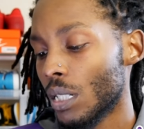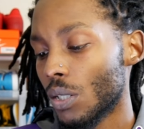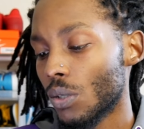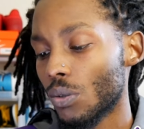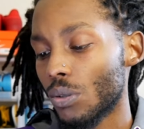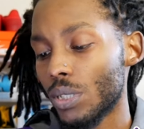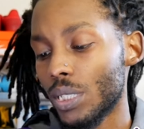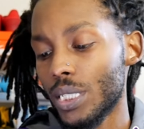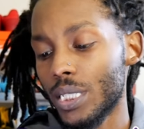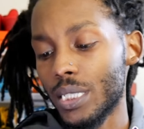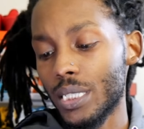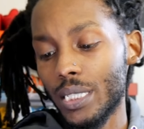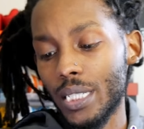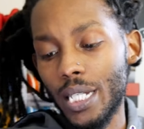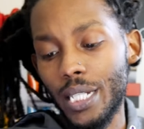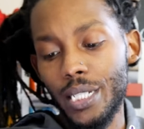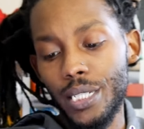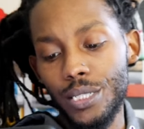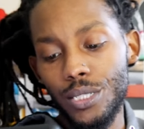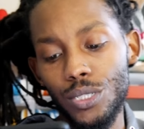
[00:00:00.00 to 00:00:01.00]
Release
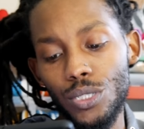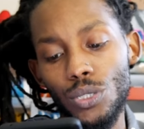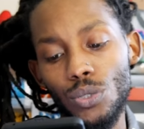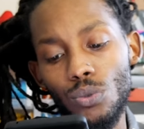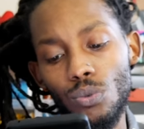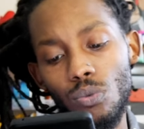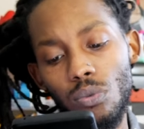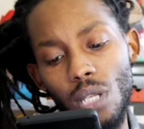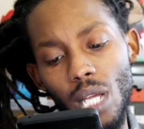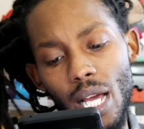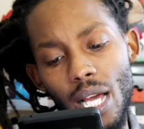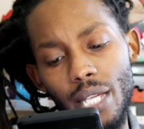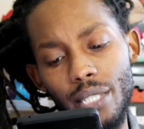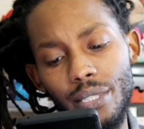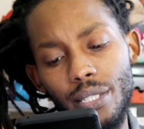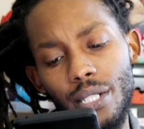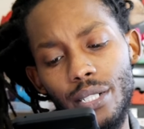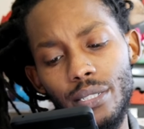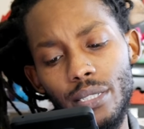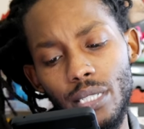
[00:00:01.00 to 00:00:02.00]
date July
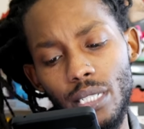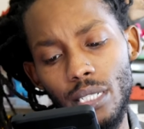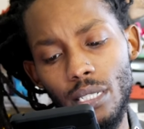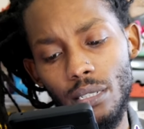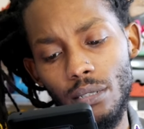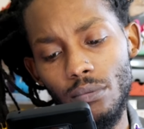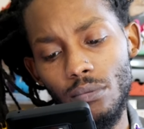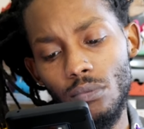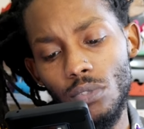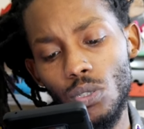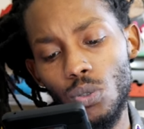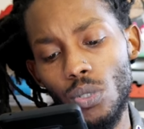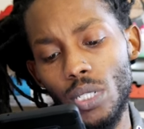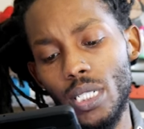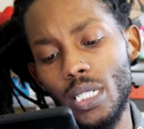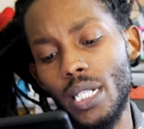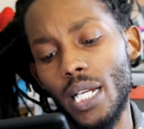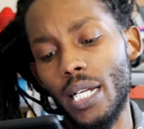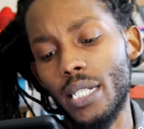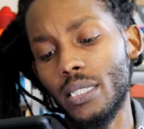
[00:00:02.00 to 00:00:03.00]
13th,
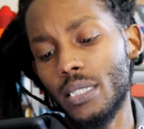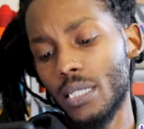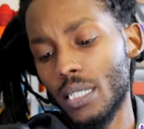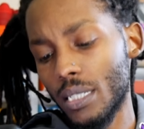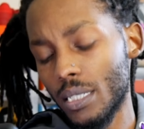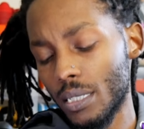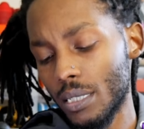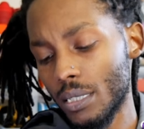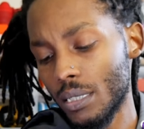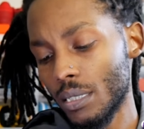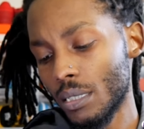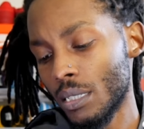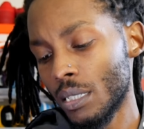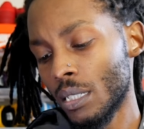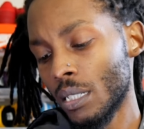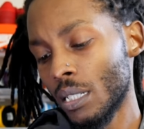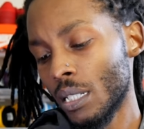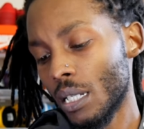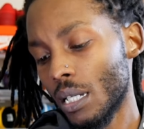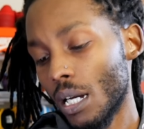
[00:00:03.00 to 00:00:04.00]
2019.
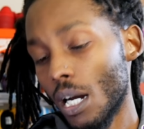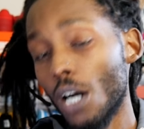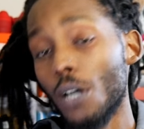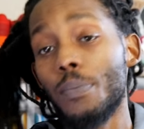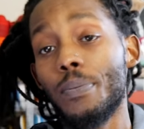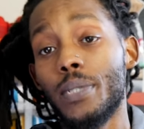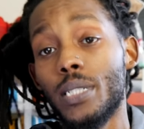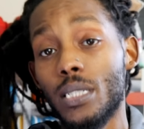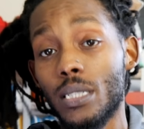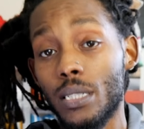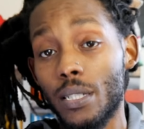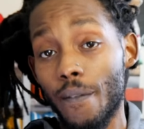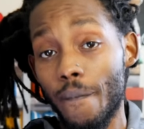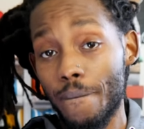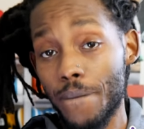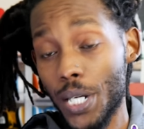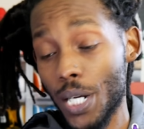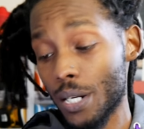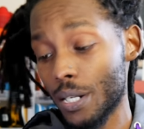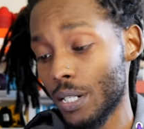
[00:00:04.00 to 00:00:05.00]
Hoping it's
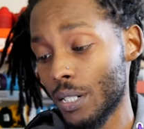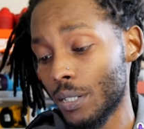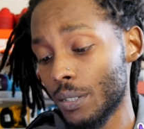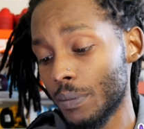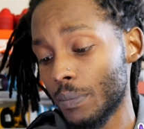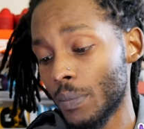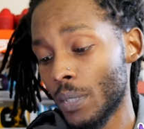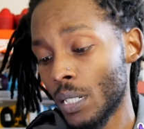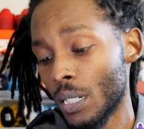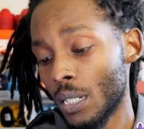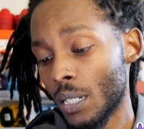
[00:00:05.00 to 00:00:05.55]
confirmed.